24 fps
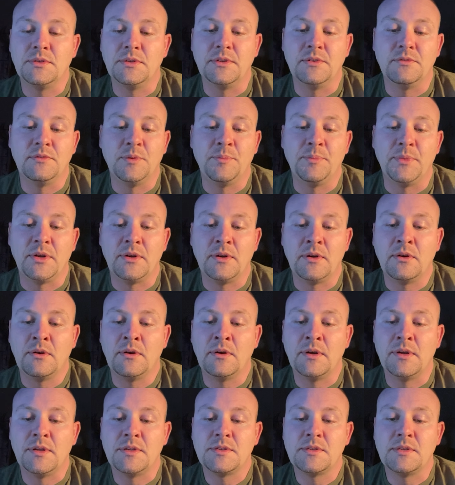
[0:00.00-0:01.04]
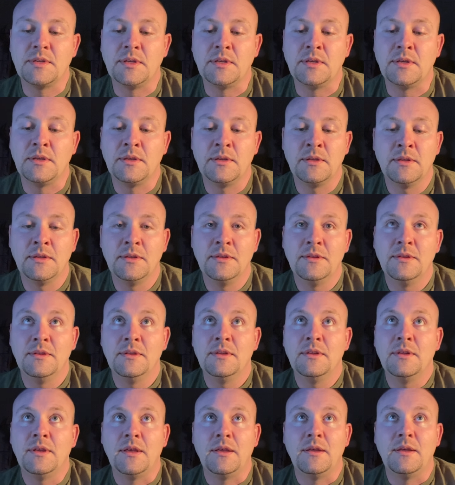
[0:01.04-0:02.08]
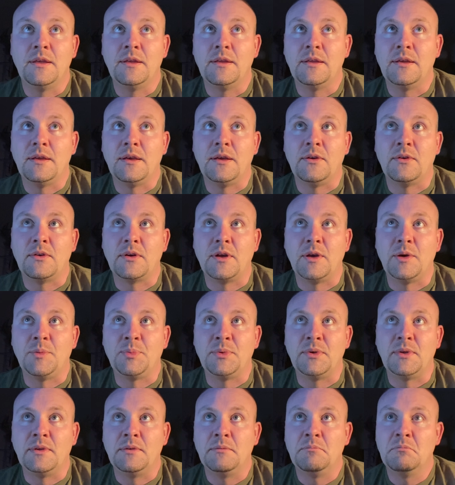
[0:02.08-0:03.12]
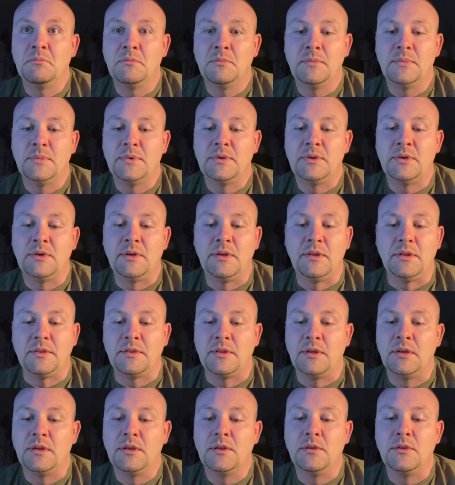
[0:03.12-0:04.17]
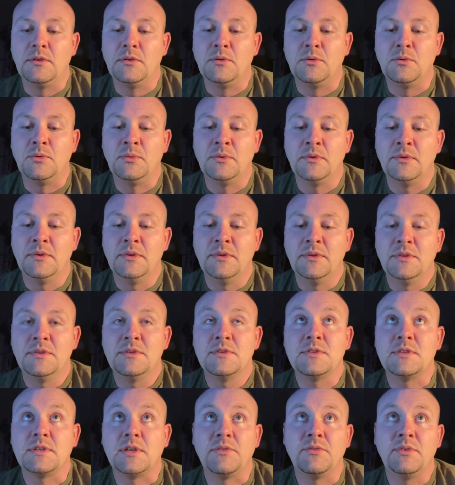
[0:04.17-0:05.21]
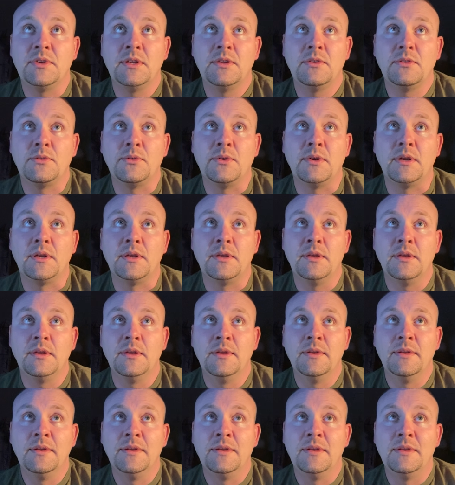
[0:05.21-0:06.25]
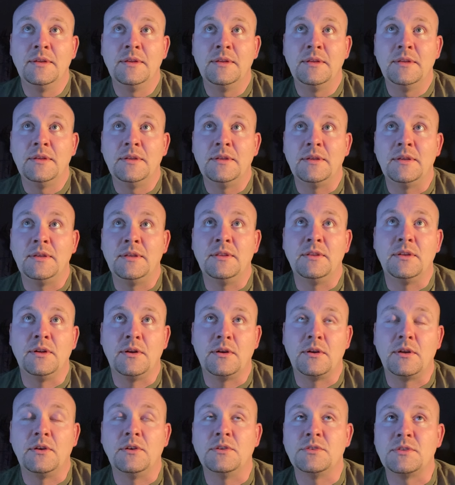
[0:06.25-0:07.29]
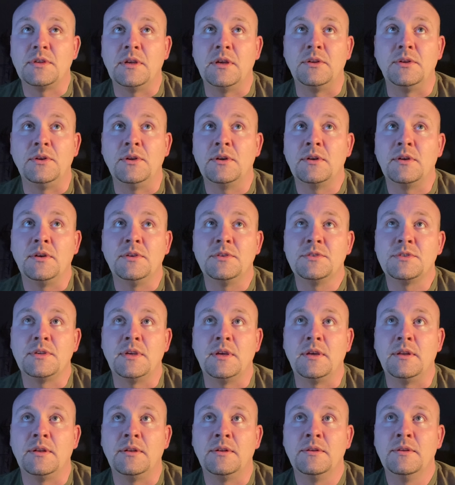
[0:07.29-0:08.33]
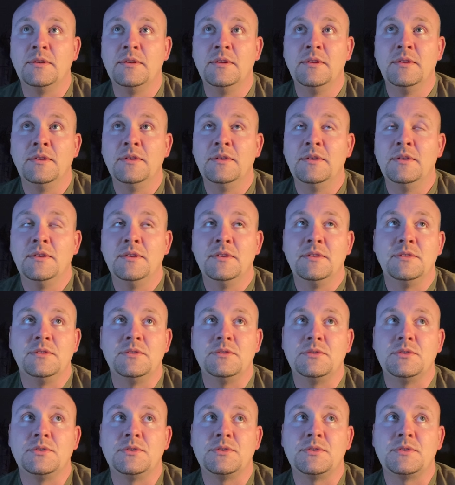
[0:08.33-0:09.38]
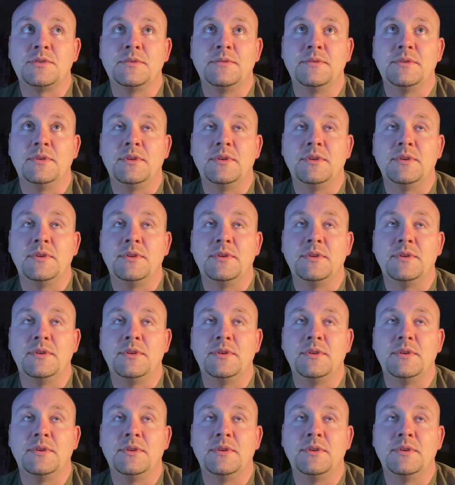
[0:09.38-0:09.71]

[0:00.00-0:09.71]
you give them their RST, how copy, thank you, 73, and their call sign, your call sign. Just